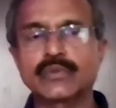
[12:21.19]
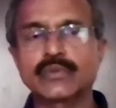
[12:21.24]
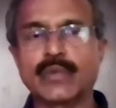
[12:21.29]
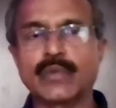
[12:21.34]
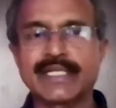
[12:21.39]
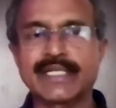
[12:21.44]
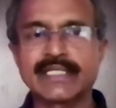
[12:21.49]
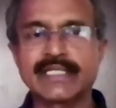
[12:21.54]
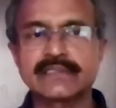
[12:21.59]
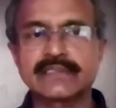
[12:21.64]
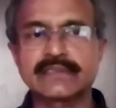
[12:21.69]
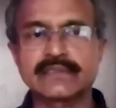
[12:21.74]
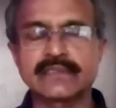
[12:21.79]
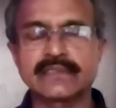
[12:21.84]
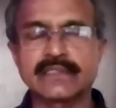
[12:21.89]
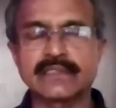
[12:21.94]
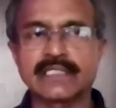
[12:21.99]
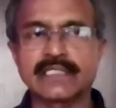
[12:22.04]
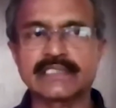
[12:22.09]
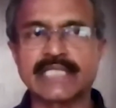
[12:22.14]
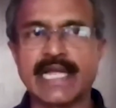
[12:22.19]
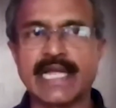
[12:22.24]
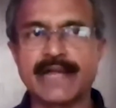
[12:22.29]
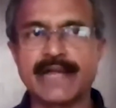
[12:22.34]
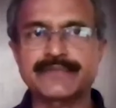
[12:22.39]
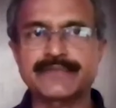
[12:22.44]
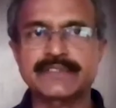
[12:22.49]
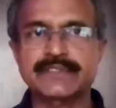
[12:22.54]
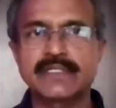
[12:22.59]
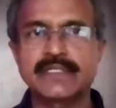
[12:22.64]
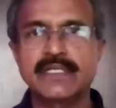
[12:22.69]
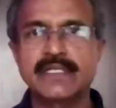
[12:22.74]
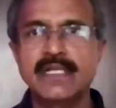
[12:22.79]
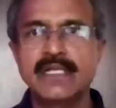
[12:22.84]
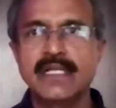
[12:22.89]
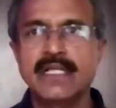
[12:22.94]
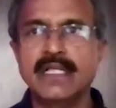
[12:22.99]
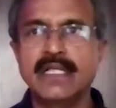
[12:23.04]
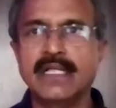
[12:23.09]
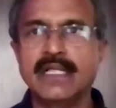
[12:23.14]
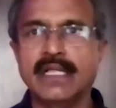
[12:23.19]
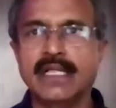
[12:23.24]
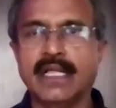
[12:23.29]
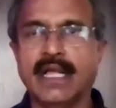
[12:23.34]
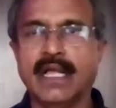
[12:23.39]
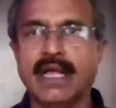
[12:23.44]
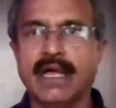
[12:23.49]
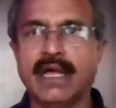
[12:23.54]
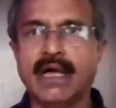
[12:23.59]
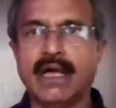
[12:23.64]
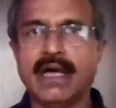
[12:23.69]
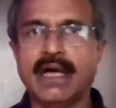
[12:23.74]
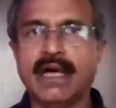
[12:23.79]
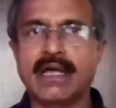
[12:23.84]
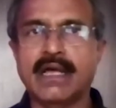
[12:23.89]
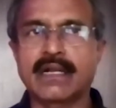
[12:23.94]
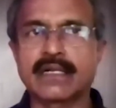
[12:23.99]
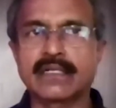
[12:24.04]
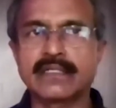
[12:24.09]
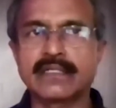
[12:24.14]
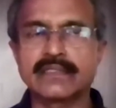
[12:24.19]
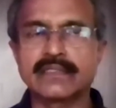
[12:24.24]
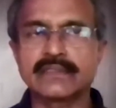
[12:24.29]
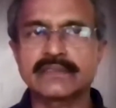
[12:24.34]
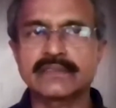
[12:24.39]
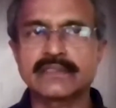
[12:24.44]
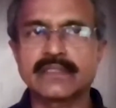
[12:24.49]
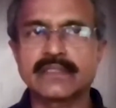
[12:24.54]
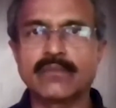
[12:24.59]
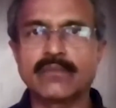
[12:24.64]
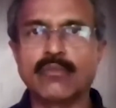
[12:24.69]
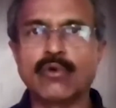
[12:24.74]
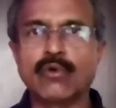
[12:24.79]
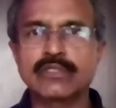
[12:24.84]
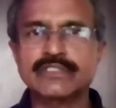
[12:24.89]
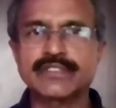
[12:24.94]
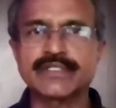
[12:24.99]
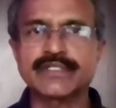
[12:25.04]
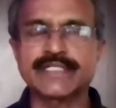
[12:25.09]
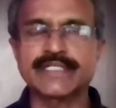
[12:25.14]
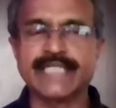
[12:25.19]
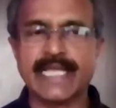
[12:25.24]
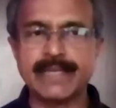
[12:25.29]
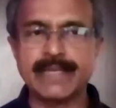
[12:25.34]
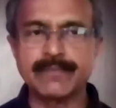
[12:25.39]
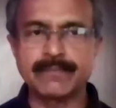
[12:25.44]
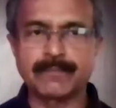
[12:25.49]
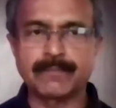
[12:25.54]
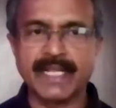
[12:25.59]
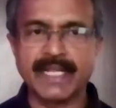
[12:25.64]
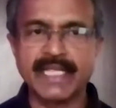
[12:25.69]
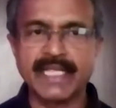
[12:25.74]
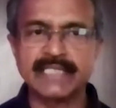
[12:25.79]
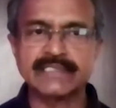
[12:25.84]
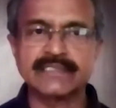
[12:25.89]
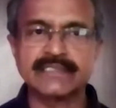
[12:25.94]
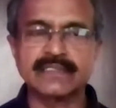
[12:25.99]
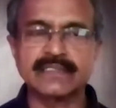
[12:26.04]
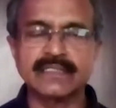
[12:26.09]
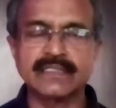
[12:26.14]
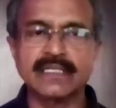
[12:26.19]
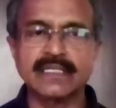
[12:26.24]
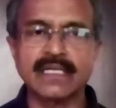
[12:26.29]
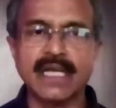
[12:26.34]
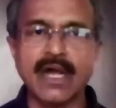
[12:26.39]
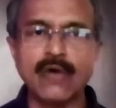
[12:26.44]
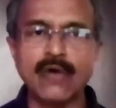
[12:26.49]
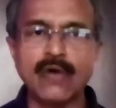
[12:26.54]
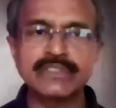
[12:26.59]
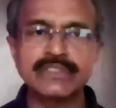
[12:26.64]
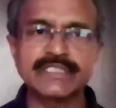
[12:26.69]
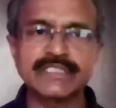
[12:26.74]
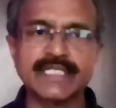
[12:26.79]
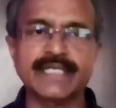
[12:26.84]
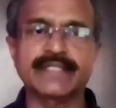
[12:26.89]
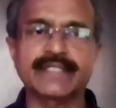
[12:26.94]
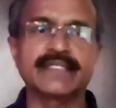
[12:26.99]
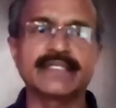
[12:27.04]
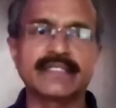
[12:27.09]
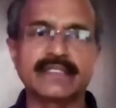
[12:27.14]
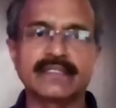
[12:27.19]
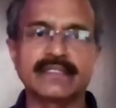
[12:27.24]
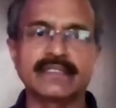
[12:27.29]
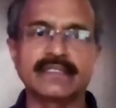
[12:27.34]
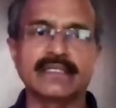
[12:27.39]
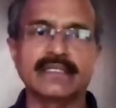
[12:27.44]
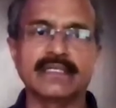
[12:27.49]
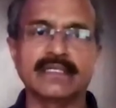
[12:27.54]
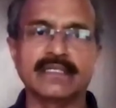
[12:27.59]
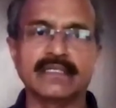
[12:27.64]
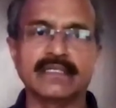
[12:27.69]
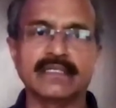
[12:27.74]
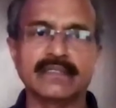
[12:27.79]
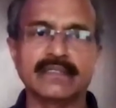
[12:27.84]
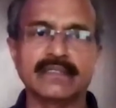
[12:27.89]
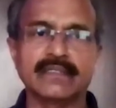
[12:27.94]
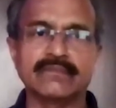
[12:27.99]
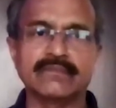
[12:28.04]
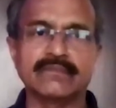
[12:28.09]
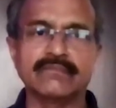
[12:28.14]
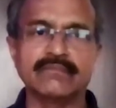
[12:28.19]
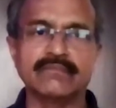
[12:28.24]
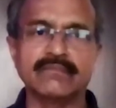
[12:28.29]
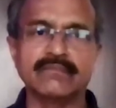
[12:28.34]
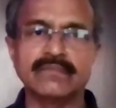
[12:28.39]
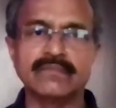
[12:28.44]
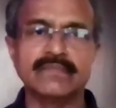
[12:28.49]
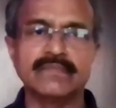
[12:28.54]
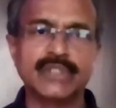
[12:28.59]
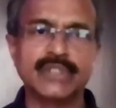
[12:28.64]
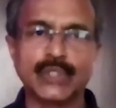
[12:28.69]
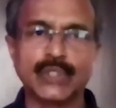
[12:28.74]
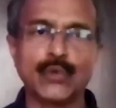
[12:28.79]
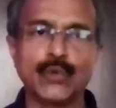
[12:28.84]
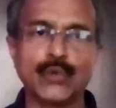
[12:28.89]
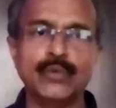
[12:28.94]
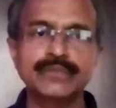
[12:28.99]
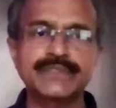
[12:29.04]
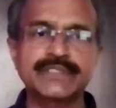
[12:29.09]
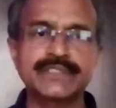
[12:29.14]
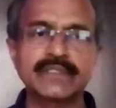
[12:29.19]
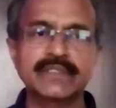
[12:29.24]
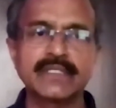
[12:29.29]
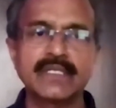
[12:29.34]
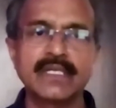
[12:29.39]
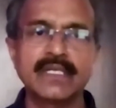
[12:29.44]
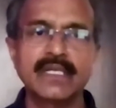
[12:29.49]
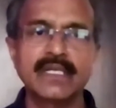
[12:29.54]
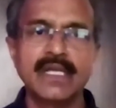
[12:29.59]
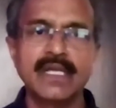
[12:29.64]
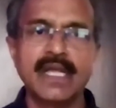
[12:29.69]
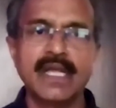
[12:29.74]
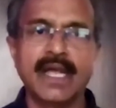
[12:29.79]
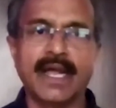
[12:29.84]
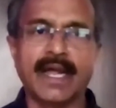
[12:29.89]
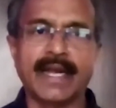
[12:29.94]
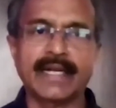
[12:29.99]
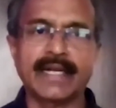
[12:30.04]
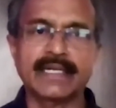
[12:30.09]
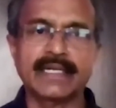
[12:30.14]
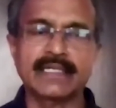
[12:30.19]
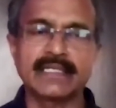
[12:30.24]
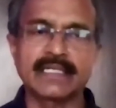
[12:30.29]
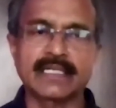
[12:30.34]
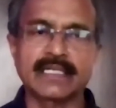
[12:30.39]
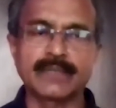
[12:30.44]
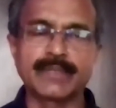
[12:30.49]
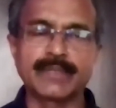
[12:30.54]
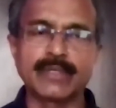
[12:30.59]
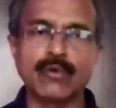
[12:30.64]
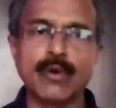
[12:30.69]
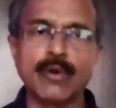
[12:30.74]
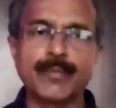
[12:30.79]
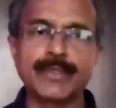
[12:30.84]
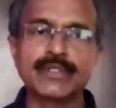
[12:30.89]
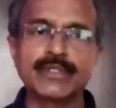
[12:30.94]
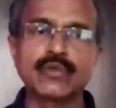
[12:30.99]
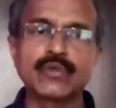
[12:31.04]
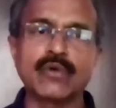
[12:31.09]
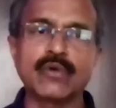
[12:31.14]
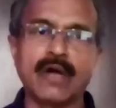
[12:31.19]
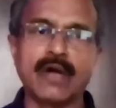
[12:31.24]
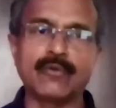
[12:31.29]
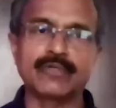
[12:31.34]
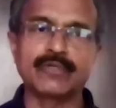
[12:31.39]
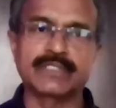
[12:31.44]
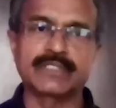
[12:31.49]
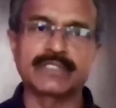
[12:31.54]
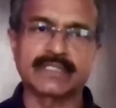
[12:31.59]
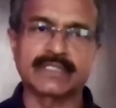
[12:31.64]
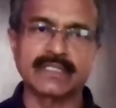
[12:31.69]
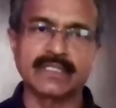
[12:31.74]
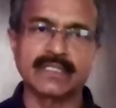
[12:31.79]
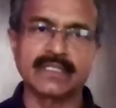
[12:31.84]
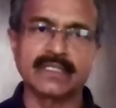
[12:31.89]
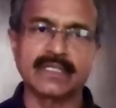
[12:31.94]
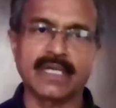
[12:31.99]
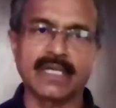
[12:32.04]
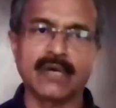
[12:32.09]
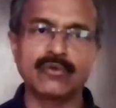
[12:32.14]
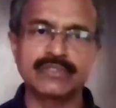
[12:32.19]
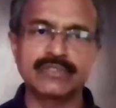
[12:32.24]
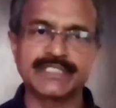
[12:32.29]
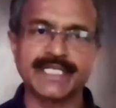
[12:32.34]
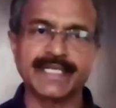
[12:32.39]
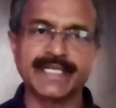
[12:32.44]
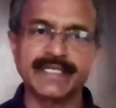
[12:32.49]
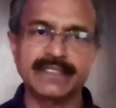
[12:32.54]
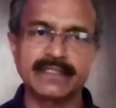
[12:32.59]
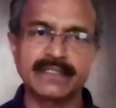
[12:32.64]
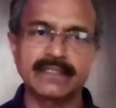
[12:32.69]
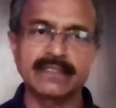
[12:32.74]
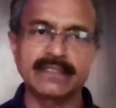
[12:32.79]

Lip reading: One is the shafts are most of the time placed outside the rooms, and it will be open to outside.